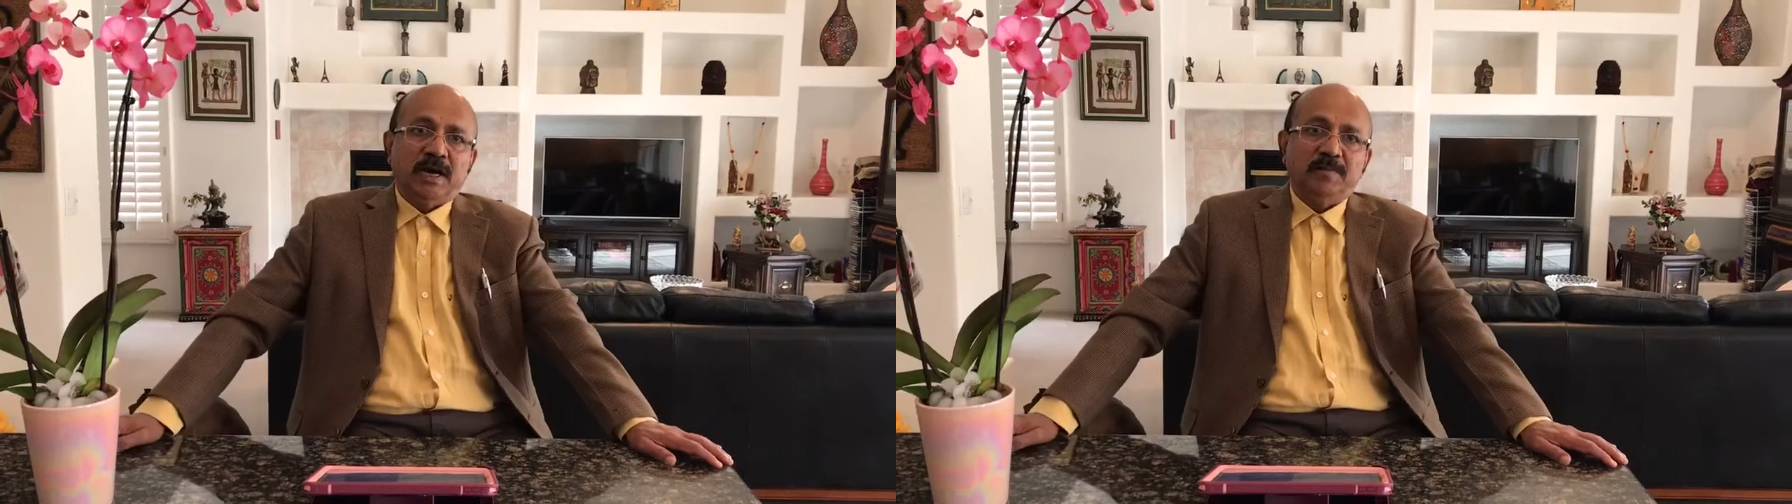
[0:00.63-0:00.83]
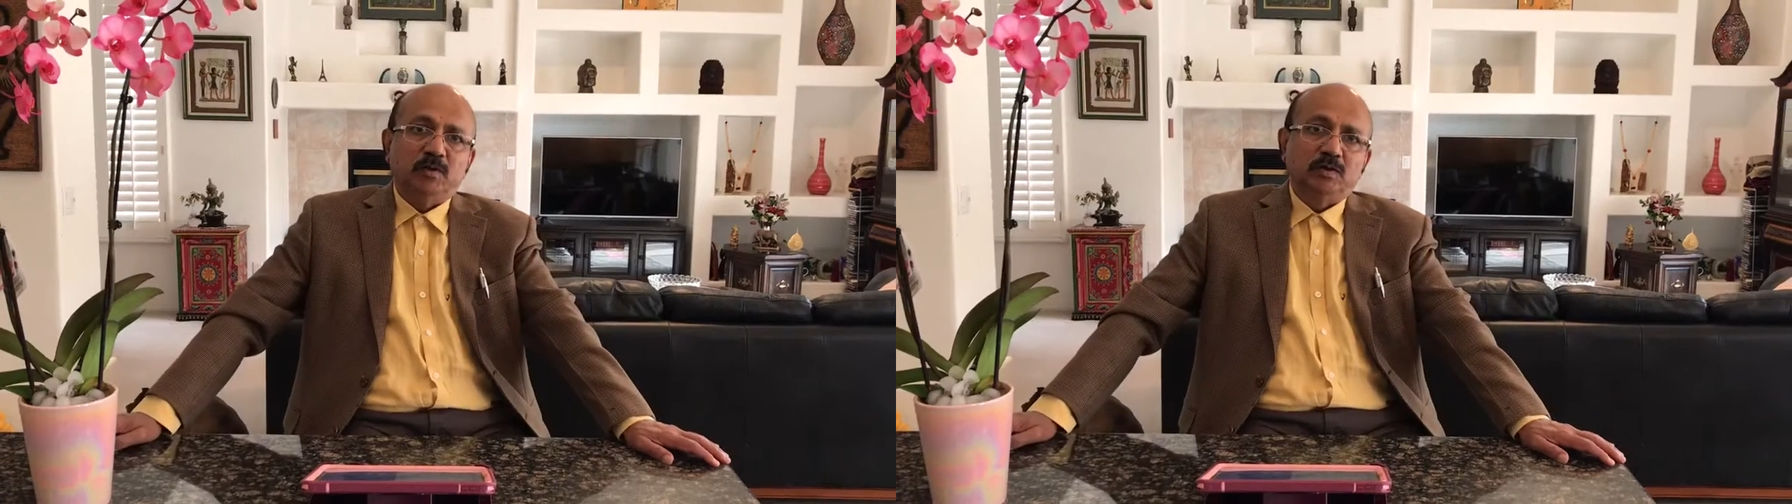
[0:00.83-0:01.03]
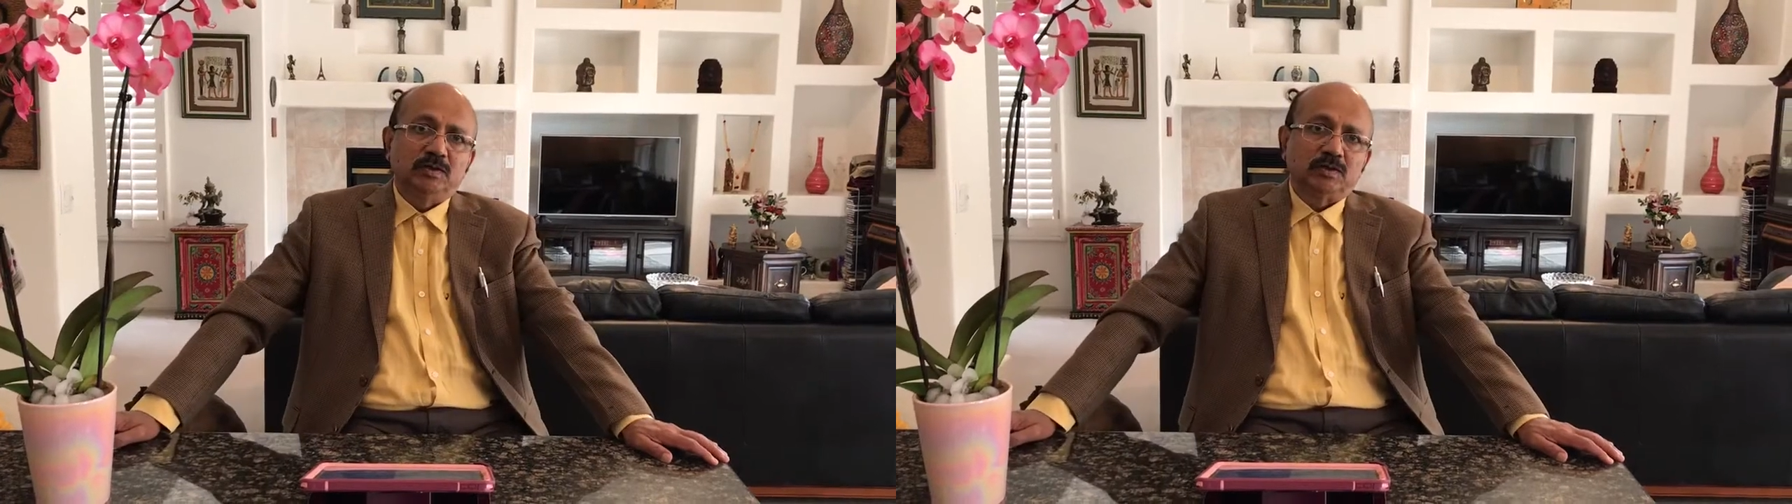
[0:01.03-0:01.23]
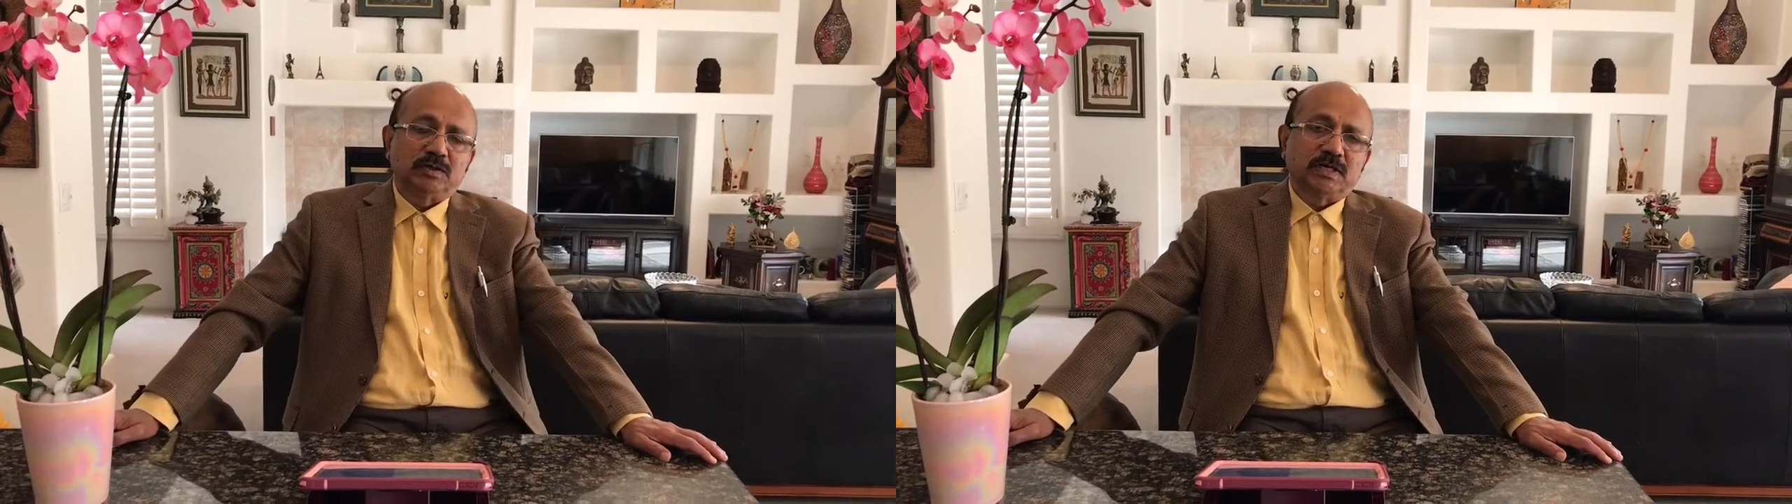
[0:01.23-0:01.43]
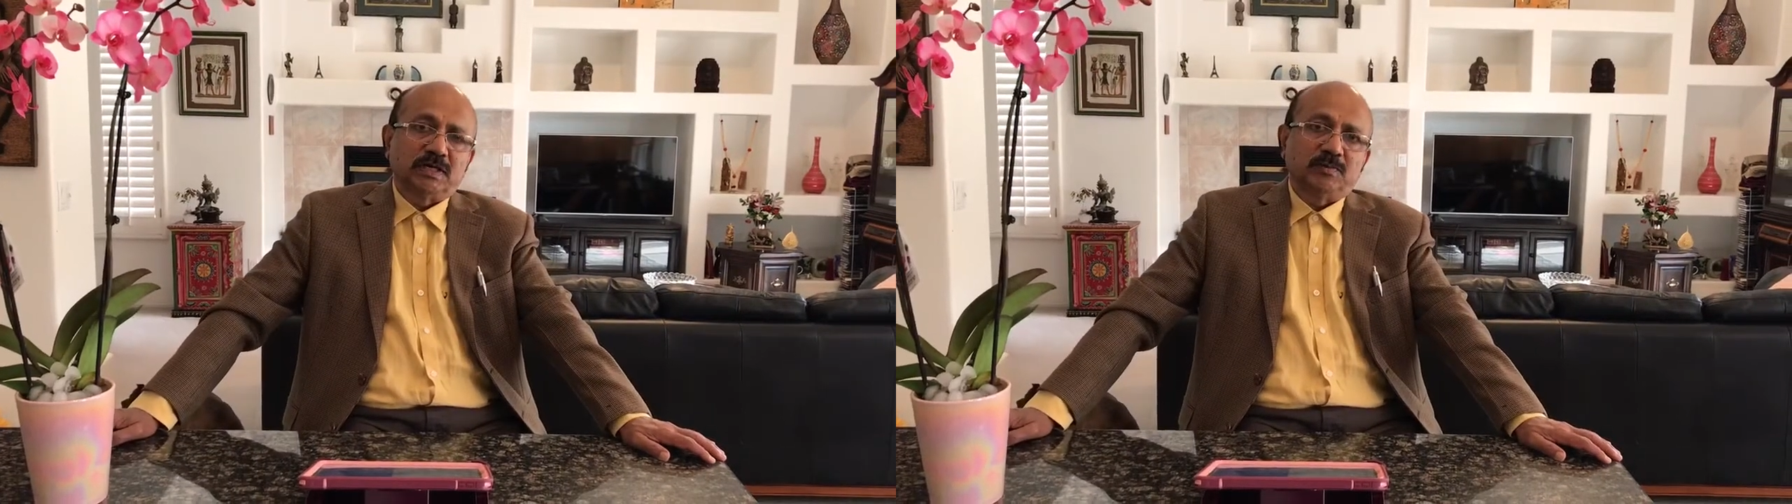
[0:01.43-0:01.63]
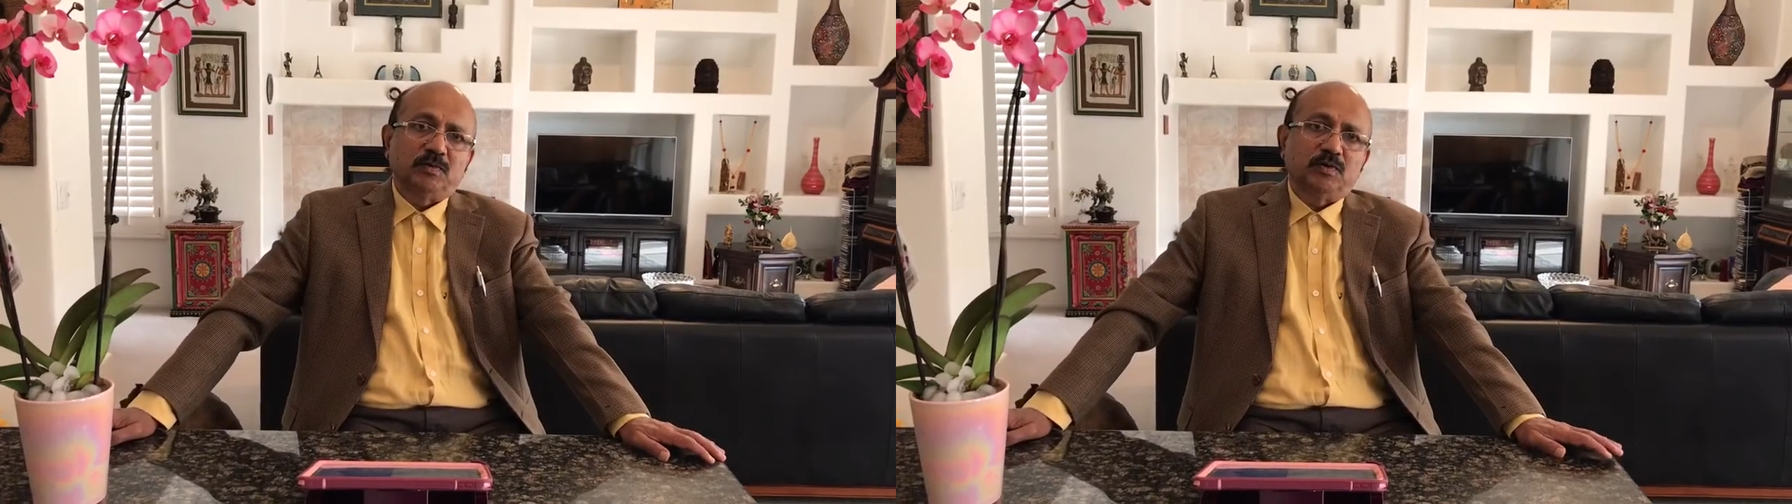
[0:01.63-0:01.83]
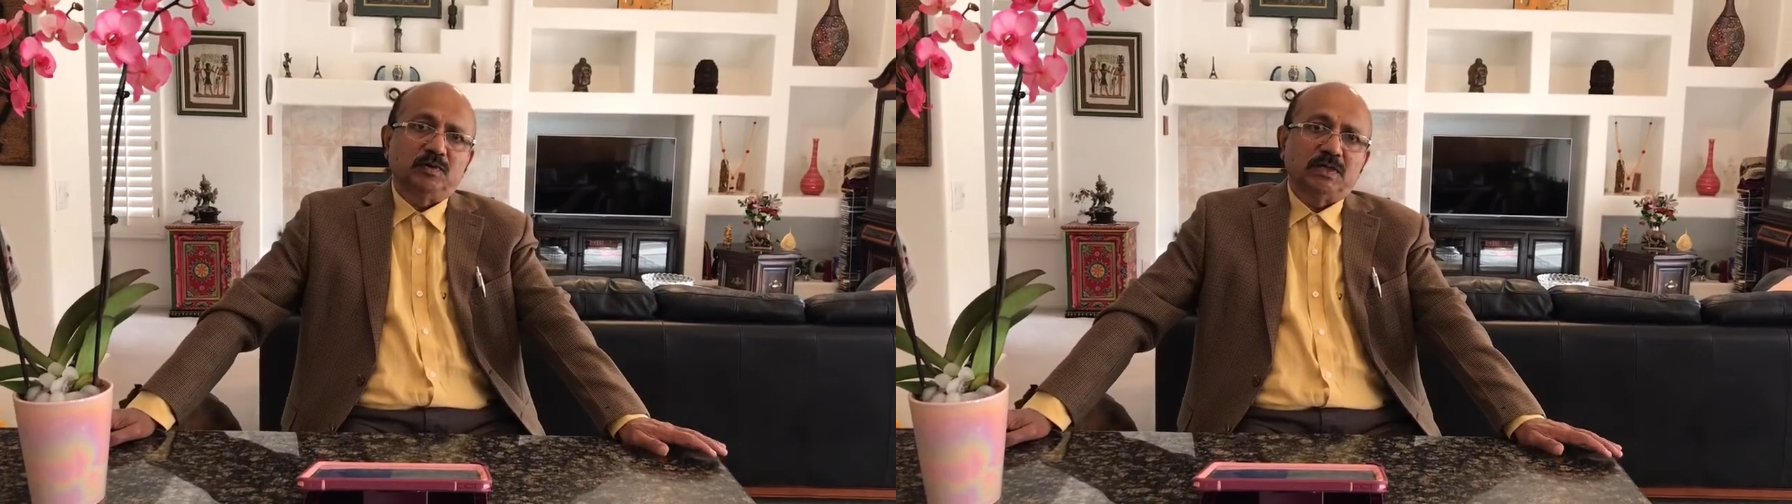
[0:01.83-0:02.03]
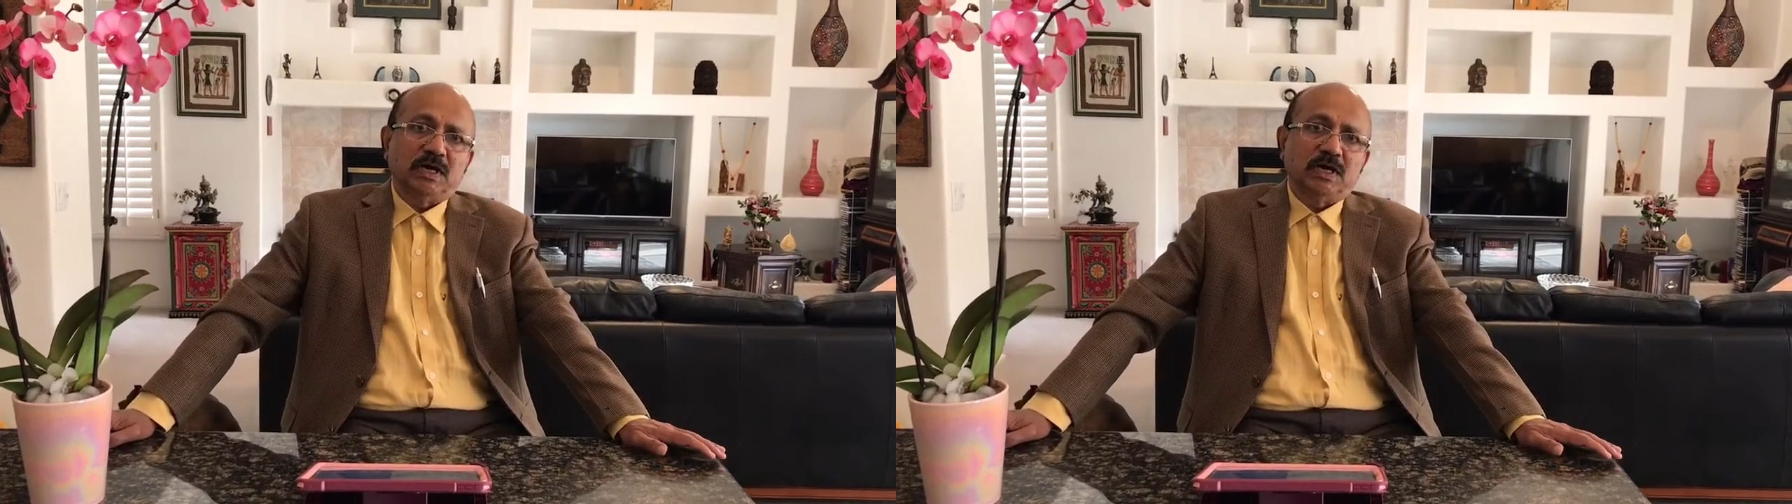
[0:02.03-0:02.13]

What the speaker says: I'm going to talk about